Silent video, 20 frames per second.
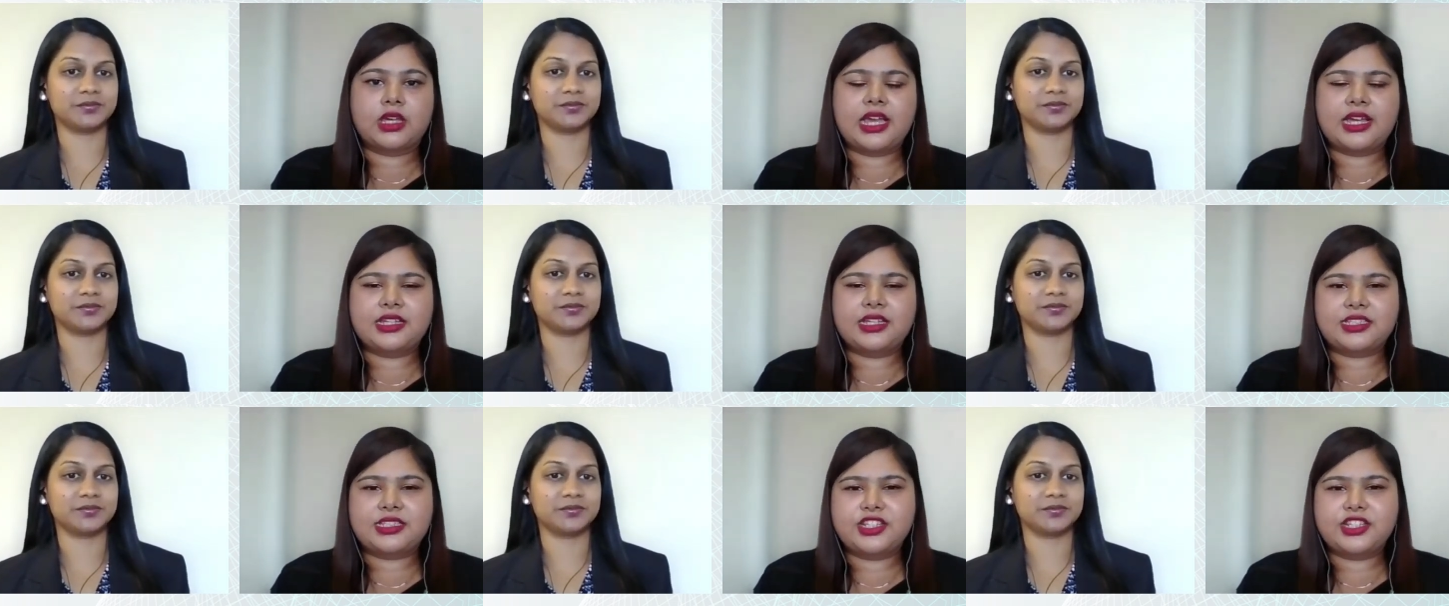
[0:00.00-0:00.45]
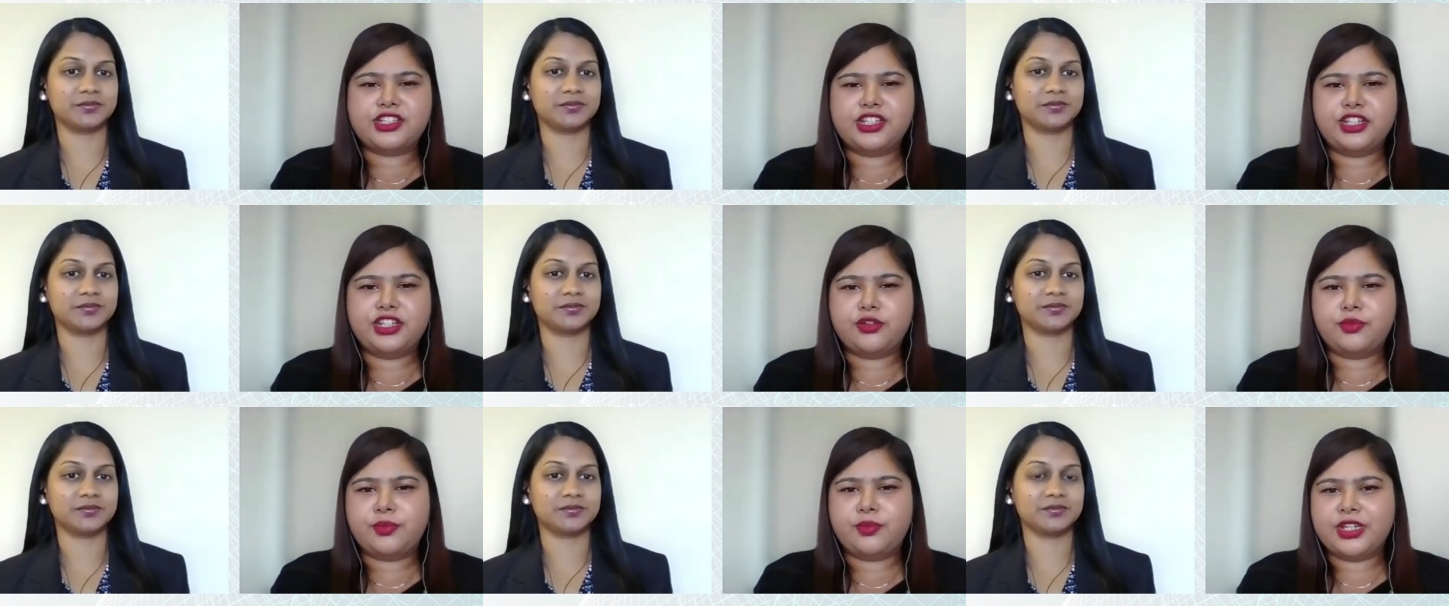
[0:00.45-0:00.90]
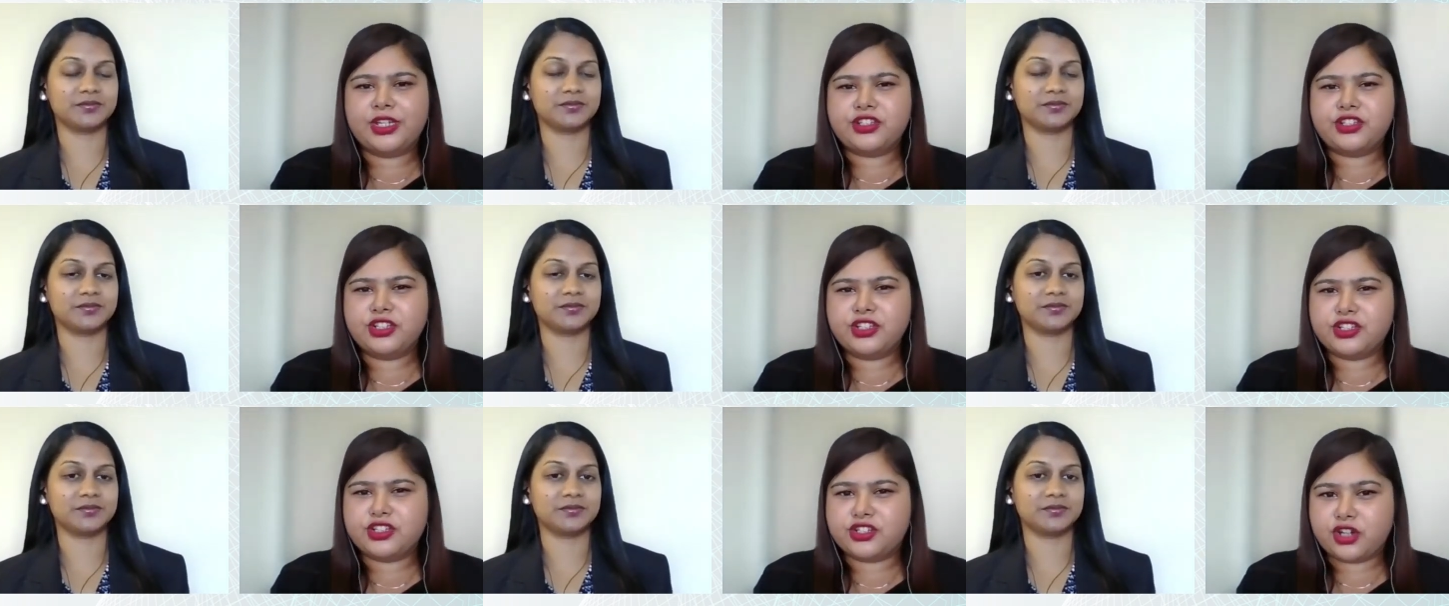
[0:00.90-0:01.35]
Speaker 1: Uh, Seshni, you
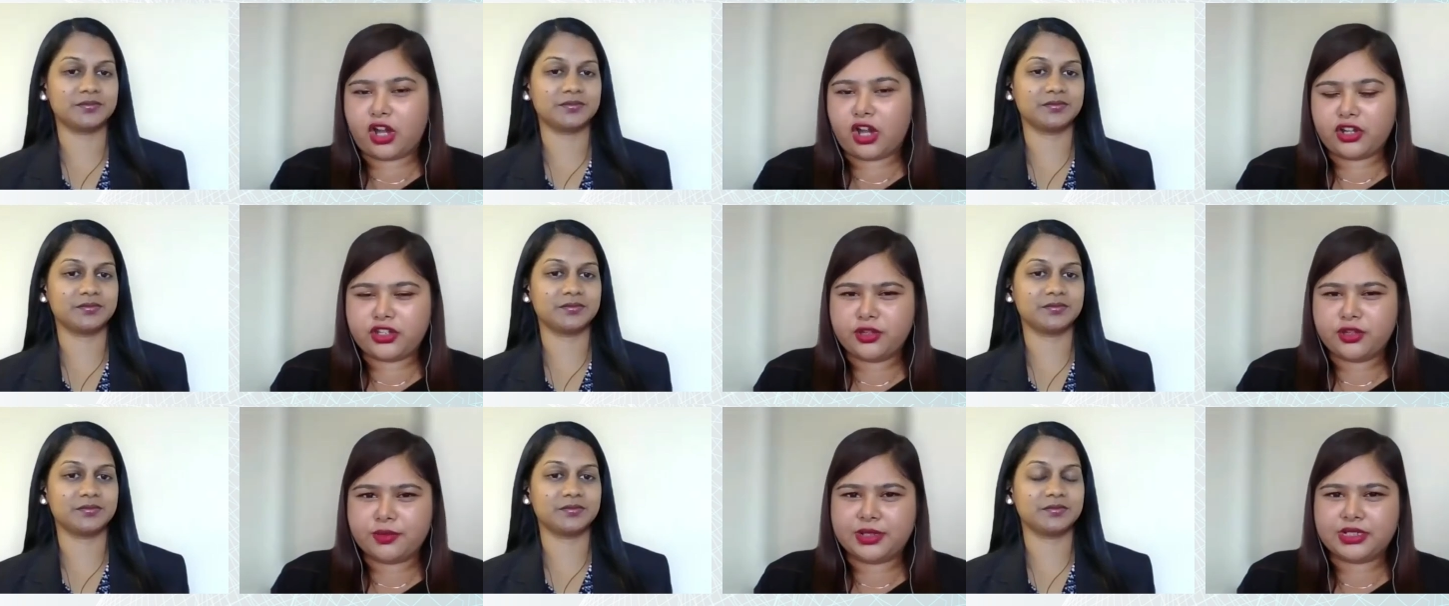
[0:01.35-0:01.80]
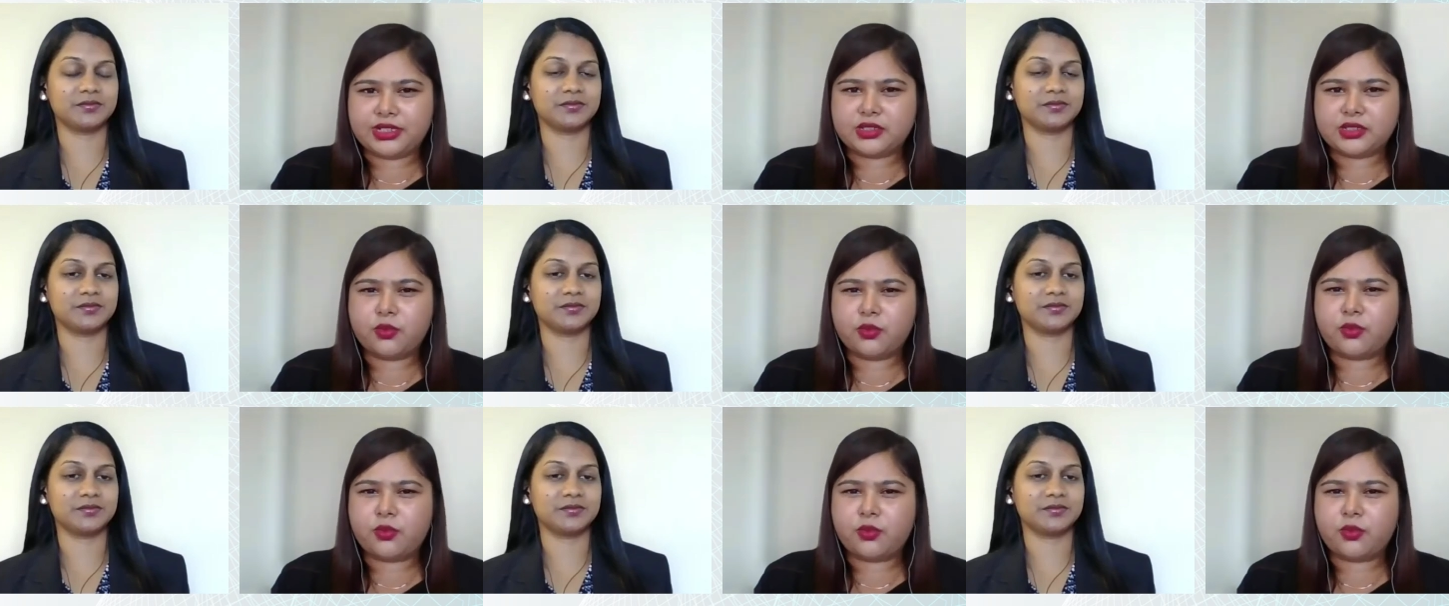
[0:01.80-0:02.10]
mentioned documents.